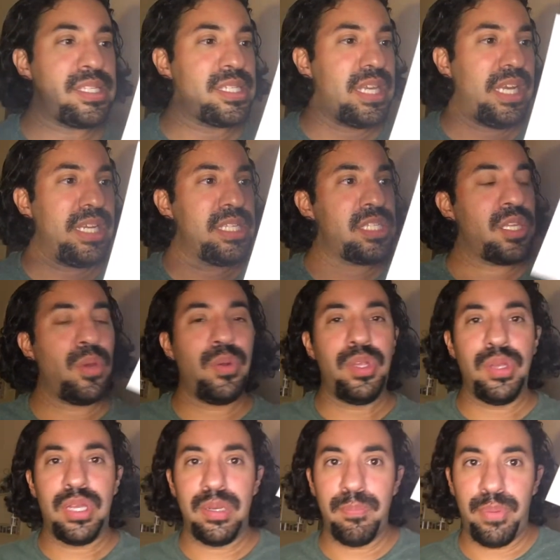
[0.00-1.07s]
is so you
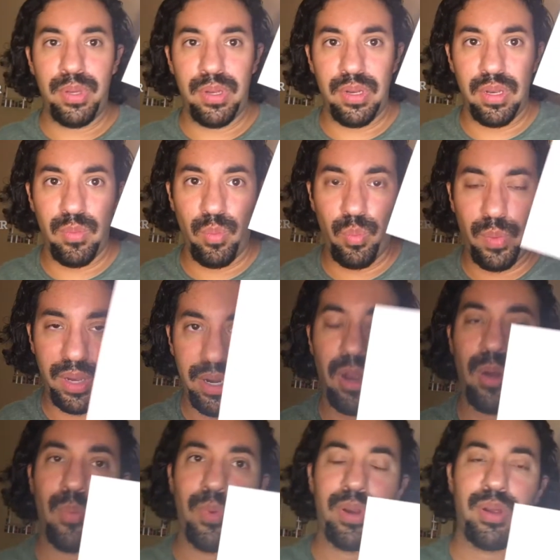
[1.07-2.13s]
can put one
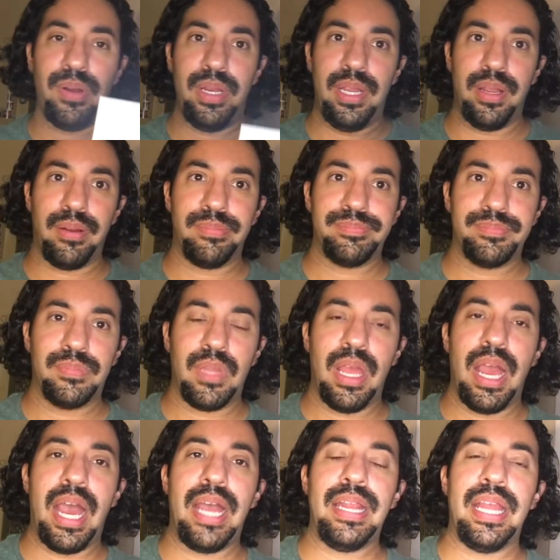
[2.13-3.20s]
artwork on here,
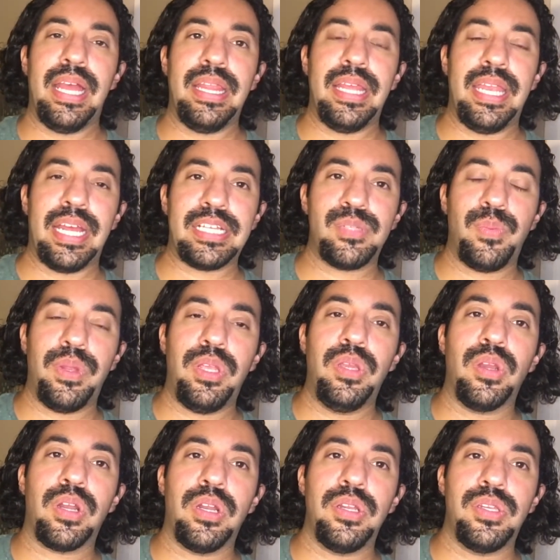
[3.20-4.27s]
and then the next one
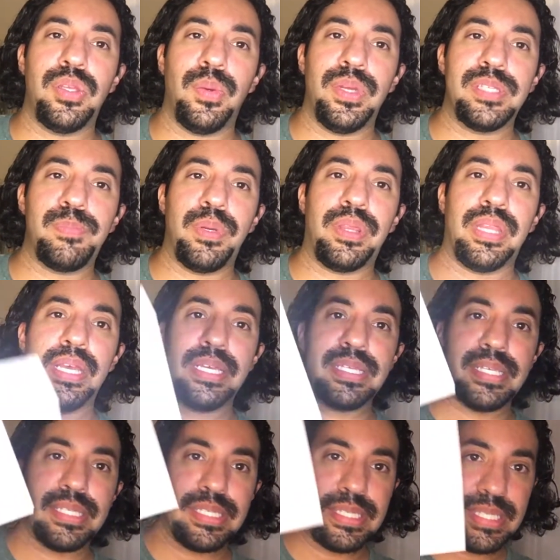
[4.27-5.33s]
you're gonna do is put the
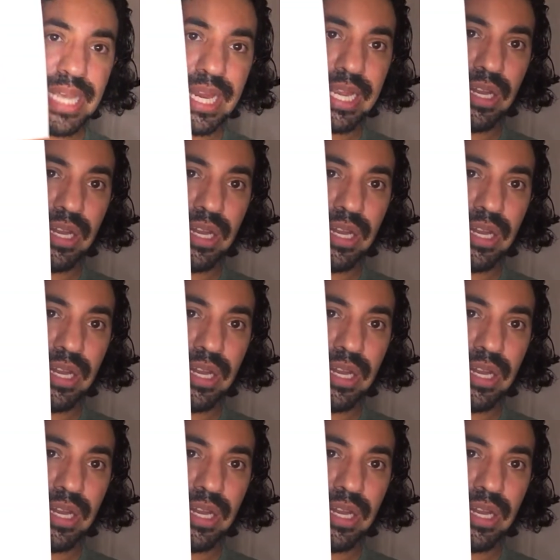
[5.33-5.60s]
second